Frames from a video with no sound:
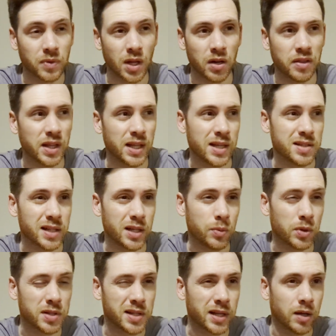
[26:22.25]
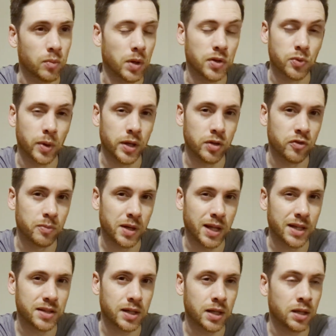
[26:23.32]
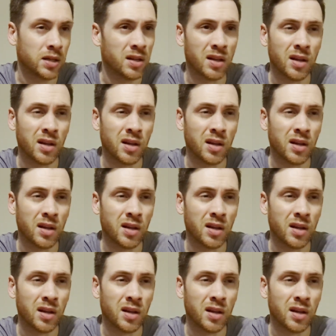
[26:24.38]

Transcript: And I think he said he would have taken 120 off me that day.